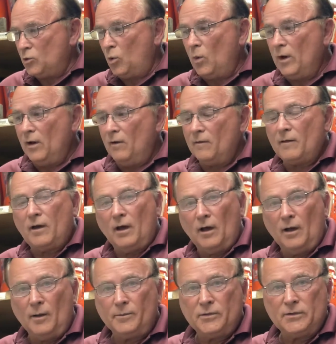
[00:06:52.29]
12
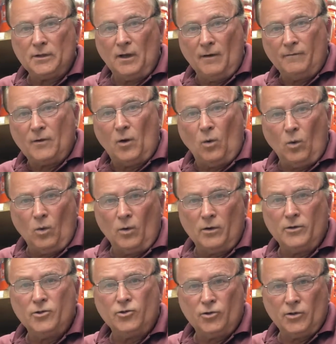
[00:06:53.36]
cups of
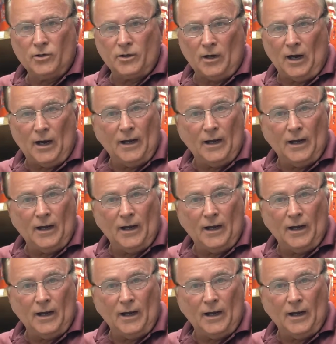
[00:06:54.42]
corn sugar.